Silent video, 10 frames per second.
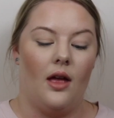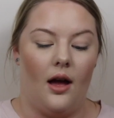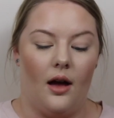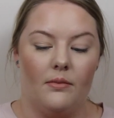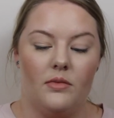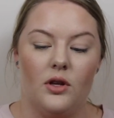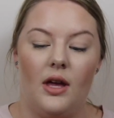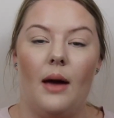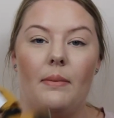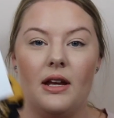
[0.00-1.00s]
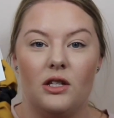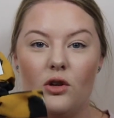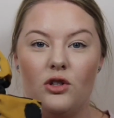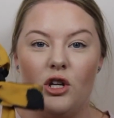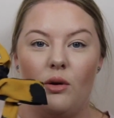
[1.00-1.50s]
So yeah, I picked
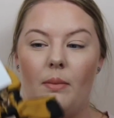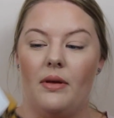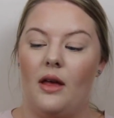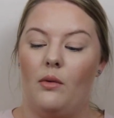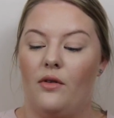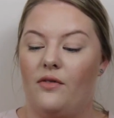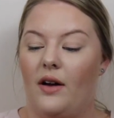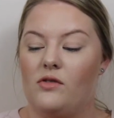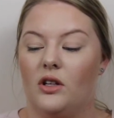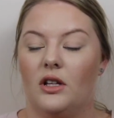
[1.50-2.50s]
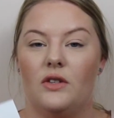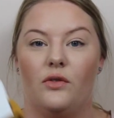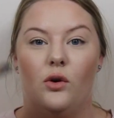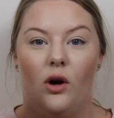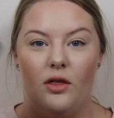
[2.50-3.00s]
those 2 up, and they were $5
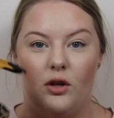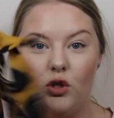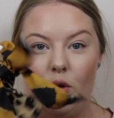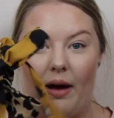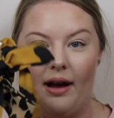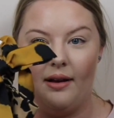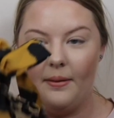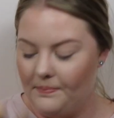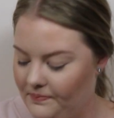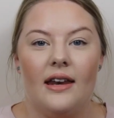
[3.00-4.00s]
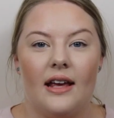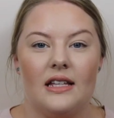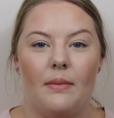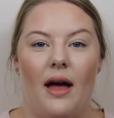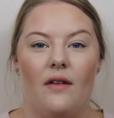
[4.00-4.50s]
for the 2-pack. And
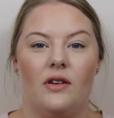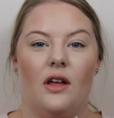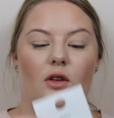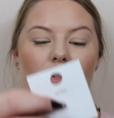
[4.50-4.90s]
next up, I have another